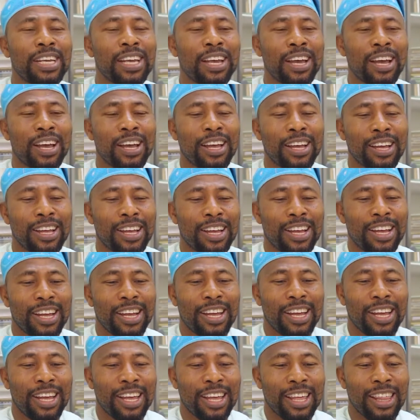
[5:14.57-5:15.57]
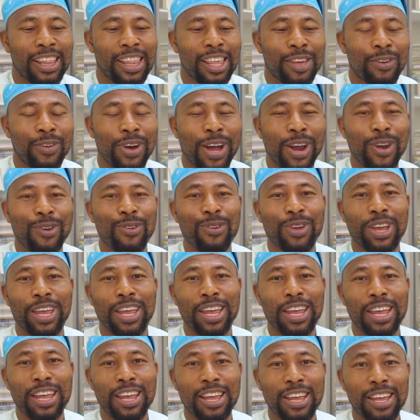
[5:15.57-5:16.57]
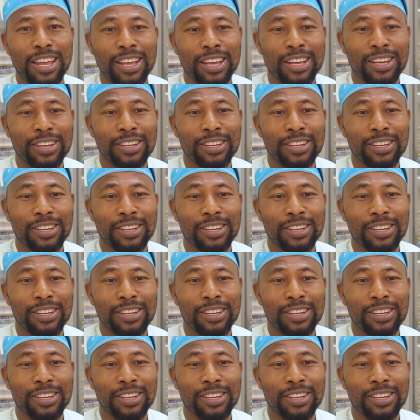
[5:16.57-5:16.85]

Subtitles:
they were looking